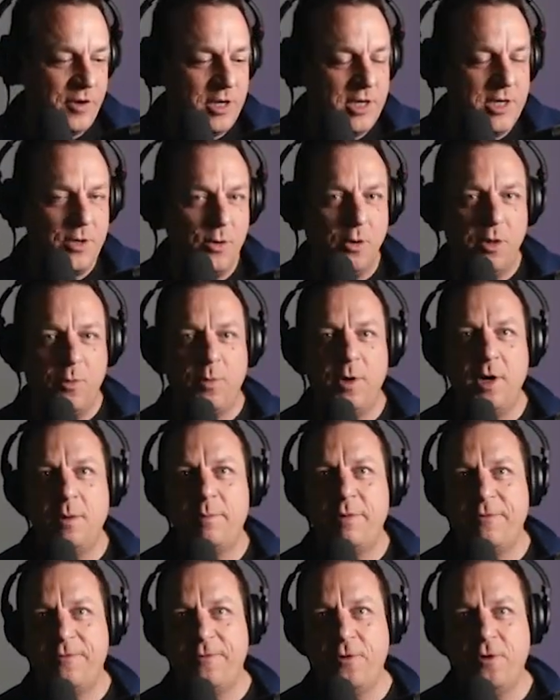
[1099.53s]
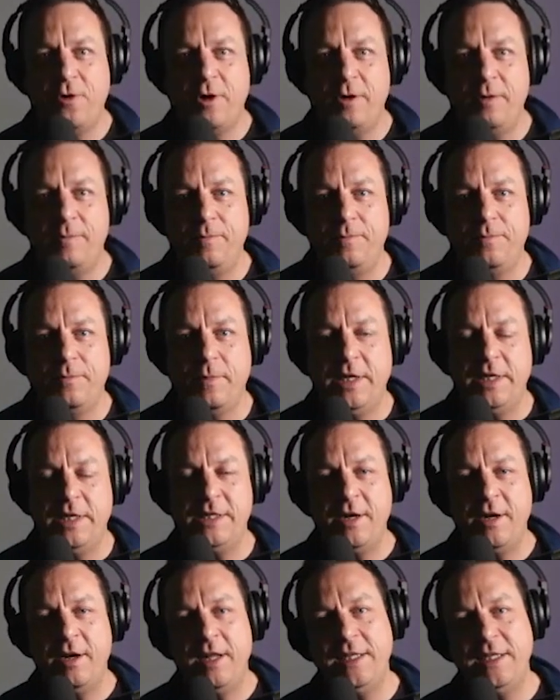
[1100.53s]
do all the work before, it
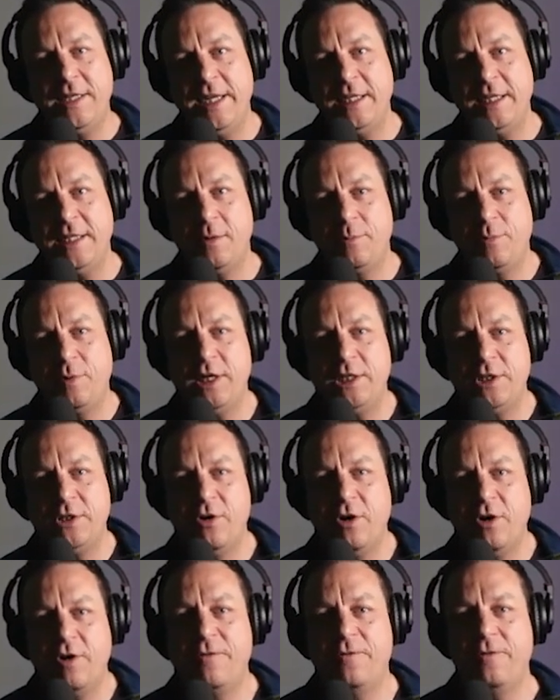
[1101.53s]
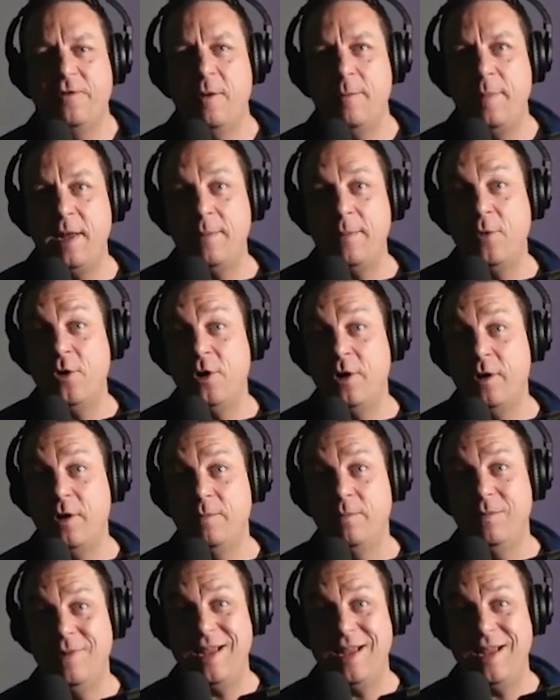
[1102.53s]
certainly takes the pressure off a bit more